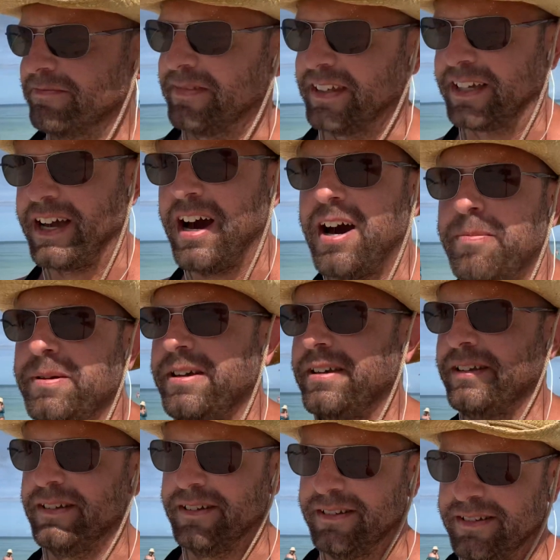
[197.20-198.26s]
the copy,
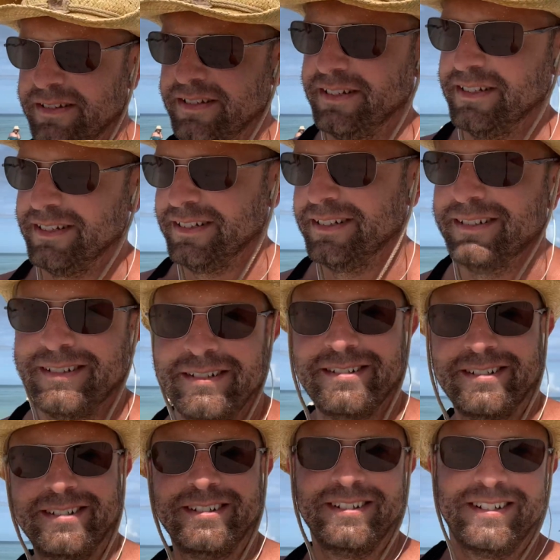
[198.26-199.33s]

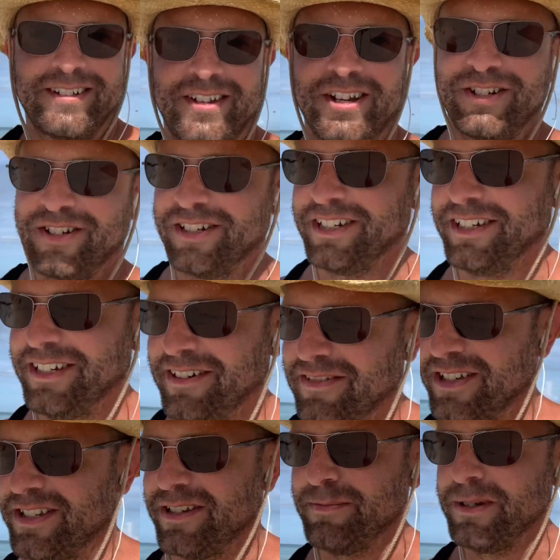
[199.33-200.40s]
essentially, of
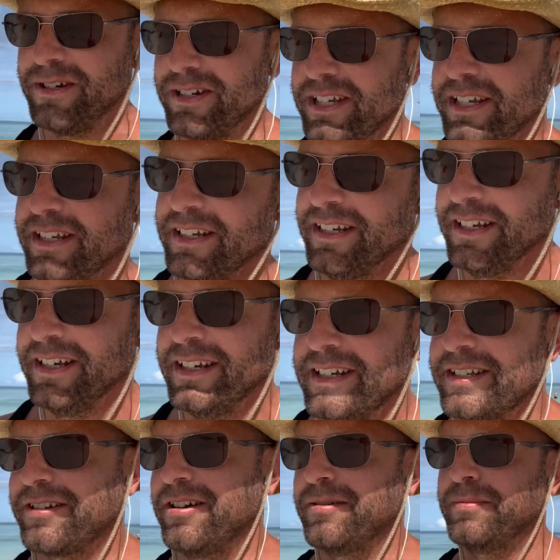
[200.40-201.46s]
this community
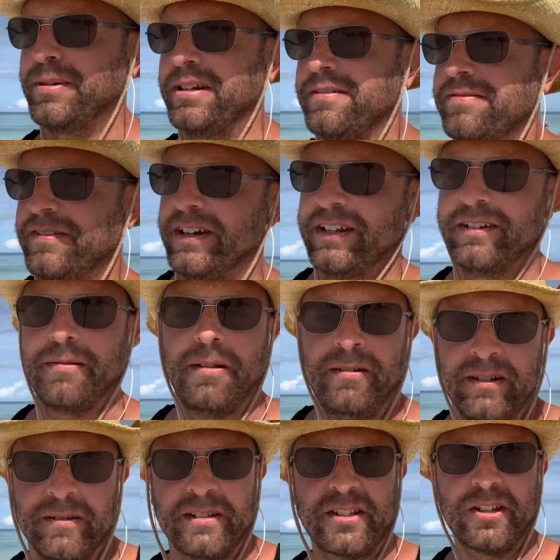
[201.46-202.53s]
is gonna benefit it,
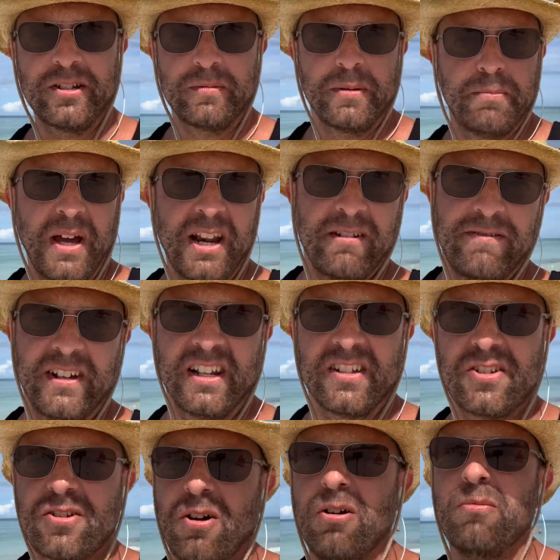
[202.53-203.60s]
excuse me, benefit it
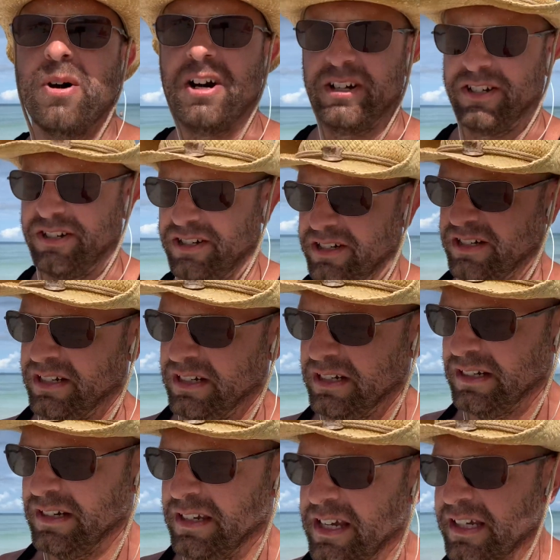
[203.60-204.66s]
so much
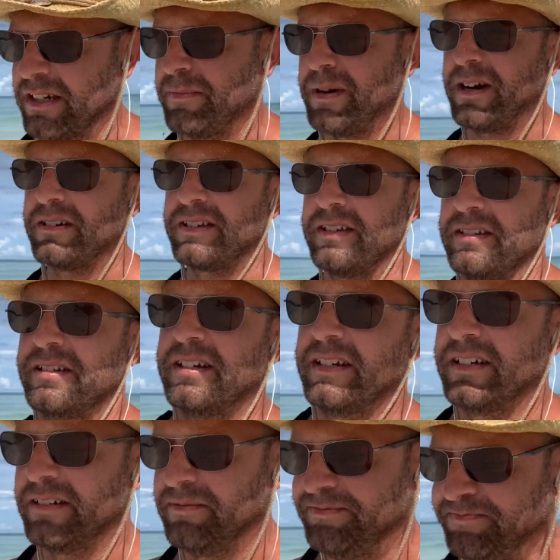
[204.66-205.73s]
in comparison
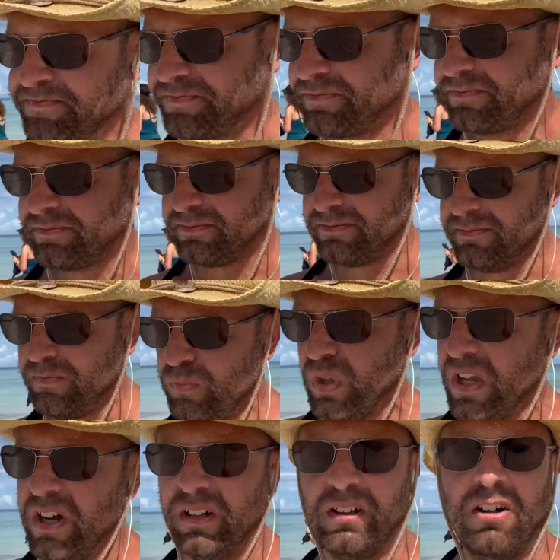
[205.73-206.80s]
to
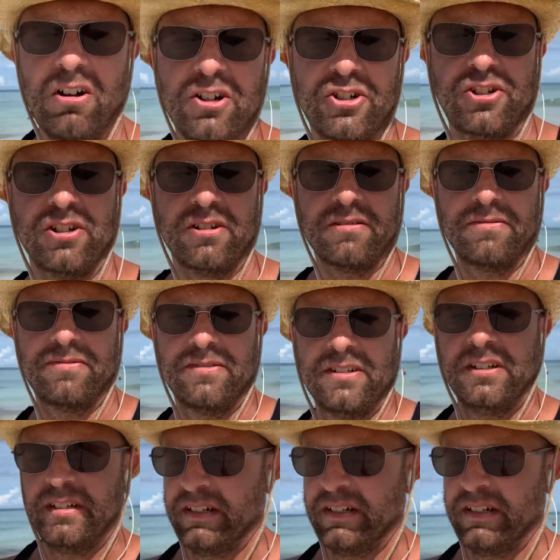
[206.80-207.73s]
a launch of